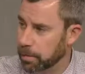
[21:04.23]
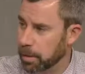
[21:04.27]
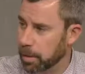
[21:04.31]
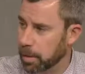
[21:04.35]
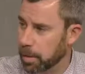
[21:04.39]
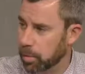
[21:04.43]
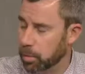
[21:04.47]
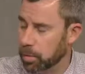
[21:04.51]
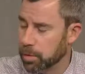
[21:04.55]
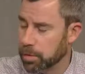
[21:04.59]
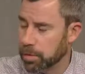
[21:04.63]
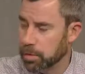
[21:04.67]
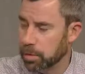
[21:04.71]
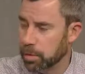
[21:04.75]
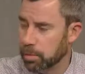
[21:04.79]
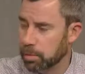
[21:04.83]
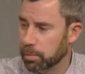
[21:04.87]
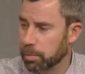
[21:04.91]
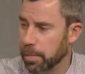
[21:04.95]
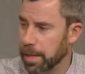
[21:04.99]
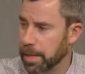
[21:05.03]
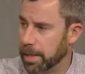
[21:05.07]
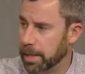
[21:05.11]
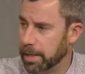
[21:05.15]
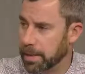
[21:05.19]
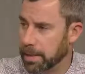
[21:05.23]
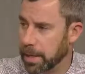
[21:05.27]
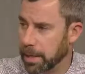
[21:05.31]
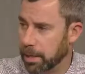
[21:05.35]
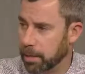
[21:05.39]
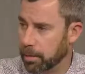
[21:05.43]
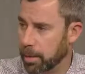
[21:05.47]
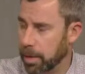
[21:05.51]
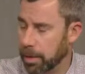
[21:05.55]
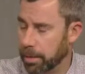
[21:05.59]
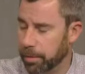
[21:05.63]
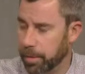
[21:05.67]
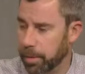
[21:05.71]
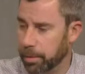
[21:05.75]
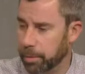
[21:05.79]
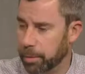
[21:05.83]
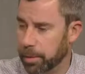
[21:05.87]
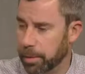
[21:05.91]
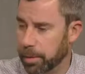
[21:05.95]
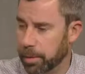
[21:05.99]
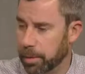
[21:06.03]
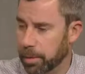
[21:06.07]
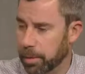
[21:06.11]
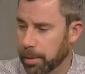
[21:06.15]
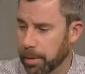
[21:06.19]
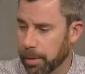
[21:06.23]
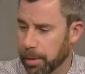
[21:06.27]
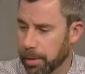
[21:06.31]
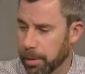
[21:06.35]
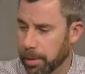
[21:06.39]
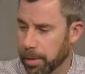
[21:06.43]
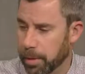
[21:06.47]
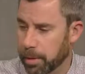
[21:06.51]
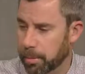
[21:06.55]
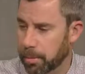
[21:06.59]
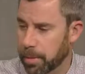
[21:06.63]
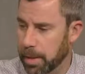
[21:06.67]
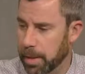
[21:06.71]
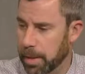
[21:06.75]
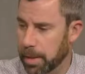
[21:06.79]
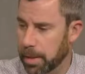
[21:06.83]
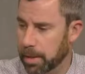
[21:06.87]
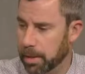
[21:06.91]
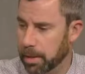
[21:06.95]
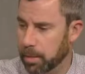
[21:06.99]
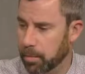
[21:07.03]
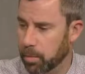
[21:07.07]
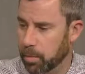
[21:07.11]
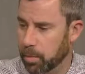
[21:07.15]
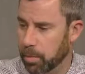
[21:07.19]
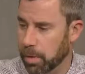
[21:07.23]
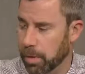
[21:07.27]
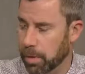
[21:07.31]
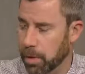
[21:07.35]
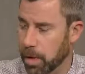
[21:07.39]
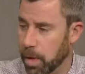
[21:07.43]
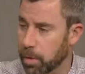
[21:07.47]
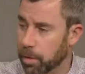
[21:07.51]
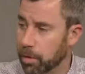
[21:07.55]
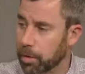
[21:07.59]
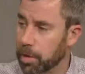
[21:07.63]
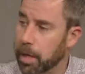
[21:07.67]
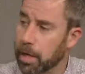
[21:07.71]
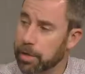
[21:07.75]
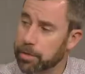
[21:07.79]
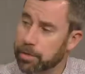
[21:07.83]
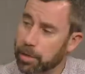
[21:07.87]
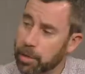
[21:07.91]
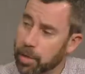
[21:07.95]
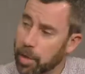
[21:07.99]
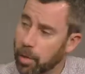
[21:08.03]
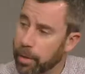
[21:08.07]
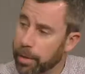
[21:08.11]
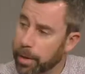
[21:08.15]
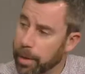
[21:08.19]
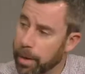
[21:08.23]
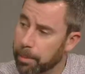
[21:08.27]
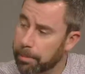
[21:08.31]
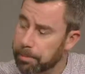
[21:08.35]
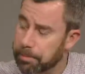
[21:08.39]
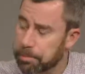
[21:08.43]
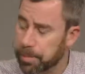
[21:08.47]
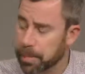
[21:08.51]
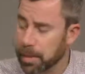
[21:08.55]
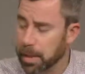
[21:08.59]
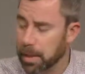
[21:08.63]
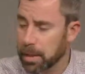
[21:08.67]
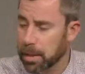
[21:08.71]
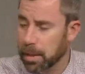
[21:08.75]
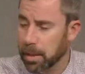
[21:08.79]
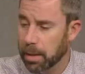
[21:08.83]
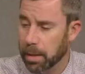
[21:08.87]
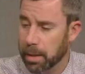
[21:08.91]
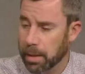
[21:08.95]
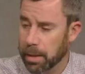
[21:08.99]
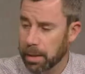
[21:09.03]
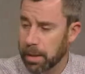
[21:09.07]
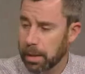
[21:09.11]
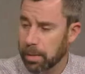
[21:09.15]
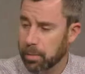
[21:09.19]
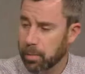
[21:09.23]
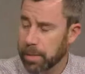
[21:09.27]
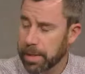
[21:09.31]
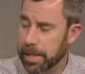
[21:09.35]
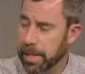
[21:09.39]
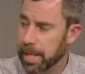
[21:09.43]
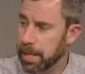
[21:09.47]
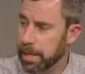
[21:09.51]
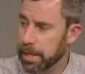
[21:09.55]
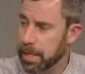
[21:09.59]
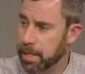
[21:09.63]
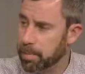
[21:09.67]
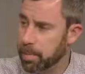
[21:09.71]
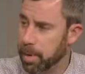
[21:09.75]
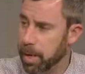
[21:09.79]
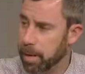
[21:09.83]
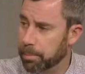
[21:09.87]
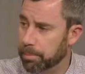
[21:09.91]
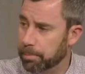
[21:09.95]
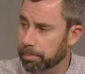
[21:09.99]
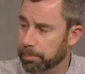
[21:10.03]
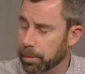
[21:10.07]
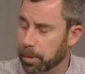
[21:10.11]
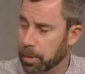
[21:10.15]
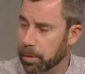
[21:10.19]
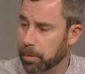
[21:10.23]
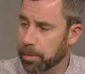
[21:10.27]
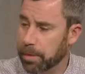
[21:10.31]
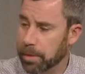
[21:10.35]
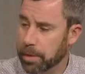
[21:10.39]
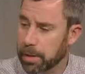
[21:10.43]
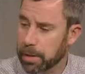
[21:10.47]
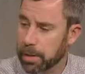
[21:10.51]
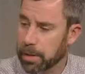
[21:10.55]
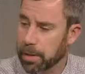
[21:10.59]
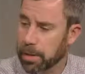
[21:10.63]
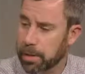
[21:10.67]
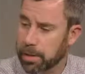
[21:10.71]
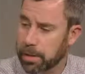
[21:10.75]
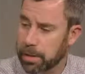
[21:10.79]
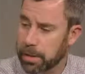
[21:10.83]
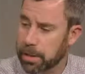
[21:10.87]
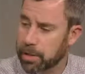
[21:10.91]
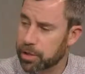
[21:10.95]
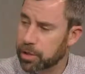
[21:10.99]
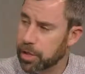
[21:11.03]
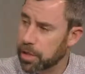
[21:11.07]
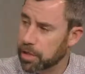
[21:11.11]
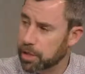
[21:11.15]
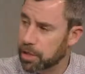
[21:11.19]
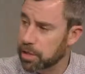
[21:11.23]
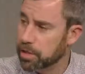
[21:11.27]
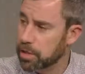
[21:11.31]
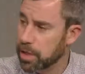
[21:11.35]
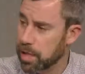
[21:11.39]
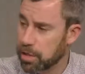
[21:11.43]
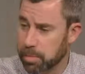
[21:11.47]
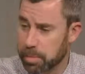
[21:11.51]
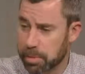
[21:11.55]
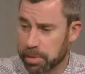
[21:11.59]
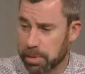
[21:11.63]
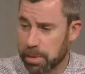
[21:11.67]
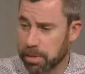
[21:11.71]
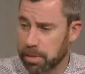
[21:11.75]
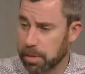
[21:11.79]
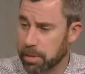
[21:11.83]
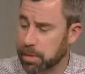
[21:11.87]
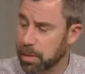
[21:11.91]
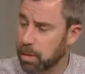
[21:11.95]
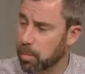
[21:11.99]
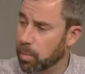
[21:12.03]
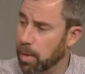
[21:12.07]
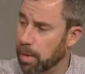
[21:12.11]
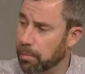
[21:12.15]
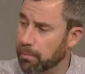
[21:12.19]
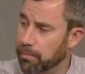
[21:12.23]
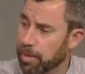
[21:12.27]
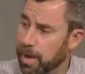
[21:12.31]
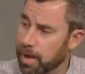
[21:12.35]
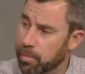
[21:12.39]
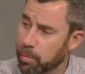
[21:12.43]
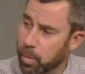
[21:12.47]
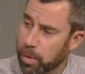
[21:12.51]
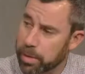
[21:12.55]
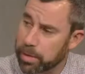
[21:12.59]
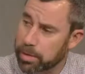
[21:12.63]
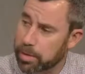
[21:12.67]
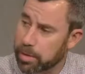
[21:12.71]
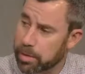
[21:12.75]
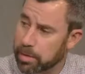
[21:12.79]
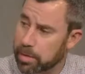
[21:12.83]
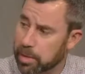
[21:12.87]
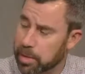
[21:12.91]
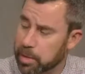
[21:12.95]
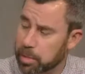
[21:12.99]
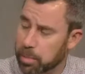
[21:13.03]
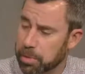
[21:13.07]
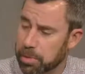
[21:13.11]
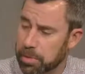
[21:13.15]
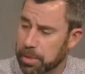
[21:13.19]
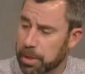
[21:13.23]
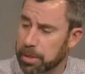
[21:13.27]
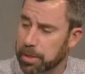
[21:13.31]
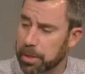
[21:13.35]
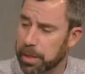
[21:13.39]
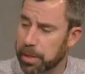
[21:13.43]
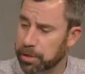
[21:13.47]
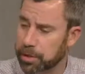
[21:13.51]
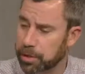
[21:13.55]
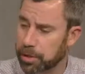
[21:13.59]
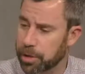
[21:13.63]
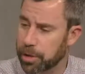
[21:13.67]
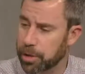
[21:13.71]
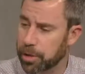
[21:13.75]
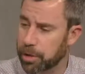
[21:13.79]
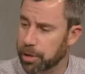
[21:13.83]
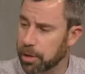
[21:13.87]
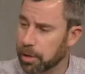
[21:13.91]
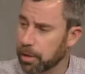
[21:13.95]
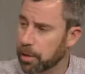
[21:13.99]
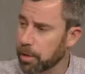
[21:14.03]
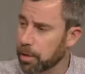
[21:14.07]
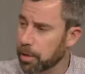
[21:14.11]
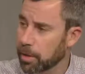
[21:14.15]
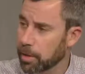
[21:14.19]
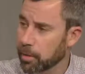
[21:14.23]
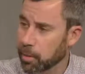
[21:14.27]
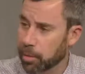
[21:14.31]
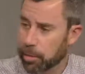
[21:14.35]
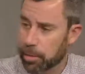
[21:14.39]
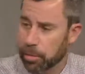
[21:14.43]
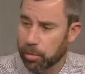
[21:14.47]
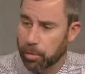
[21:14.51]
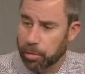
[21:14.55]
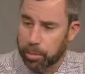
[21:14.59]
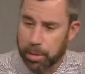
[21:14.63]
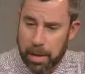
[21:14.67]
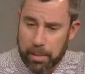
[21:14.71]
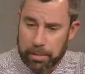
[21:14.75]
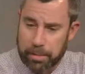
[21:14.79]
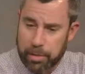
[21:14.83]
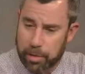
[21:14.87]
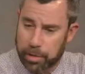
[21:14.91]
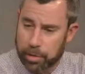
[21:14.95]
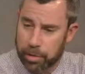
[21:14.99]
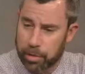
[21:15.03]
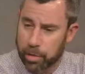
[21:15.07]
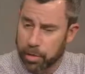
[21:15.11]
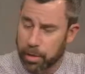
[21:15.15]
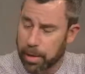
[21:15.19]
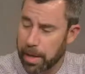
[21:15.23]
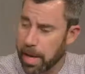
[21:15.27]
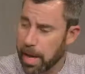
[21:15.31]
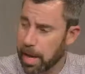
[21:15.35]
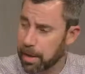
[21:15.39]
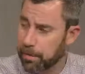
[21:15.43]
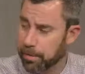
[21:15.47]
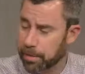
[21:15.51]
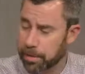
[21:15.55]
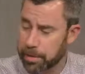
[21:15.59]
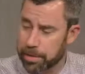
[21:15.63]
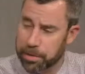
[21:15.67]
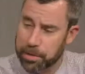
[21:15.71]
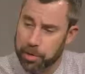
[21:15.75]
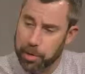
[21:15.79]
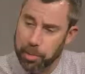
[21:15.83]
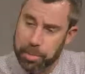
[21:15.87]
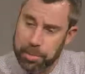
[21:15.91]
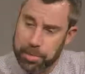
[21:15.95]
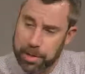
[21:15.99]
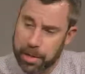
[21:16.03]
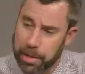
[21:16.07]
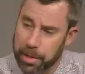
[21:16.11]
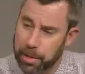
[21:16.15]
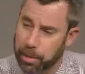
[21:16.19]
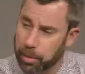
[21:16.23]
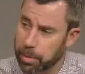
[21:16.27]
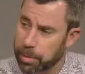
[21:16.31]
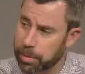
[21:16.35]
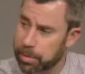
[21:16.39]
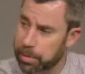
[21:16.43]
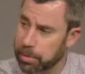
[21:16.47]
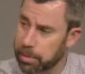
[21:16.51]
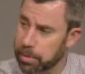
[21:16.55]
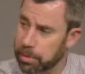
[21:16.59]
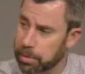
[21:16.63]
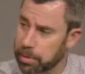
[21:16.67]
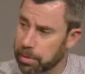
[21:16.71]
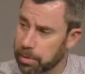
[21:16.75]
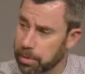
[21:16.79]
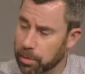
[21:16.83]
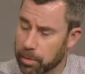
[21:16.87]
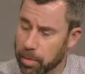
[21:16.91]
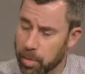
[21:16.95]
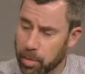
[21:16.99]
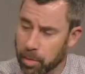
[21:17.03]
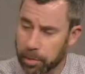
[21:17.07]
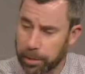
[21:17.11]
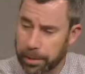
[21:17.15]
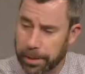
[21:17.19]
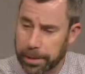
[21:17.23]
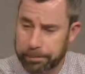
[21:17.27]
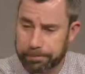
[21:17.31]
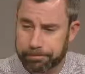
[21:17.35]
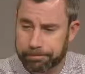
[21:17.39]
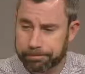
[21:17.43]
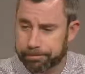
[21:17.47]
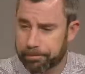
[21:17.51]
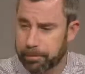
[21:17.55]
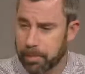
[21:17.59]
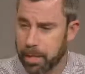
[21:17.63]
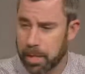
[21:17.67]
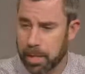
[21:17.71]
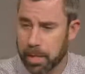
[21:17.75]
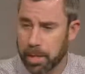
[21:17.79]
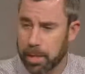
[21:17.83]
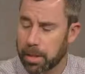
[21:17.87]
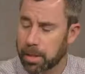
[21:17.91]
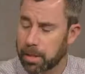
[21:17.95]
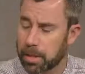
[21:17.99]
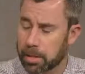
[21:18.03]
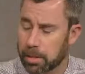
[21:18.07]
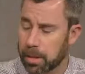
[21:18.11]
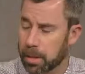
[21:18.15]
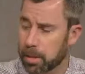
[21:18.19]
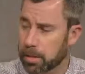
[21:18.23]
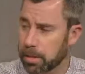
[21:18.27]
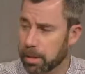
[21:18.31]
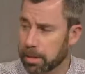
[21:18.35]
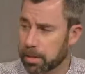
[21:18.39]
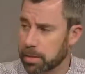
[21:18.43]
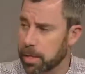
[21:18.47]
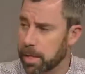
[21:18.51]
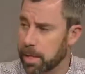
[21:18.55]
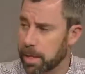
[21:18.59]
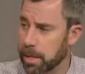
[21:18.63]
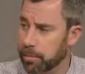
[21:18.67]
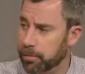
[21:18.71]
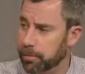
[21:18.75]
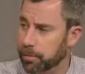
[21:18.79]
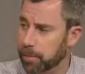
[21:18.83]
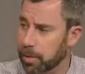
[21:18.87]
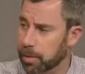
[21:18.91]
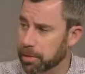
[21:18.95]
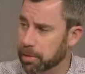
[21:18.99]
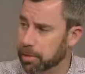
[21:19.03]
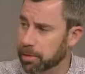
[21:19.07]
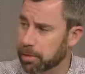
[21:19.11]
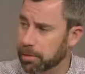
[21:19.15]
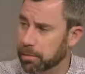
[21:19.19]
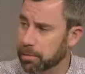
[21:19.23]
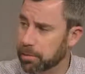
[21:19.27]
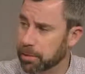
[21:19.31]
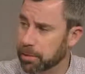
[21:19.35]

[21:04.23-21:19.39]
We're still making that ground up. And when other costs are going up, we can't keep up. The education assessments, as I said, went up 5.66% last year. We're dealing with Proposition 2.5 and a 0% increase in local aid. It doesn't add up for us.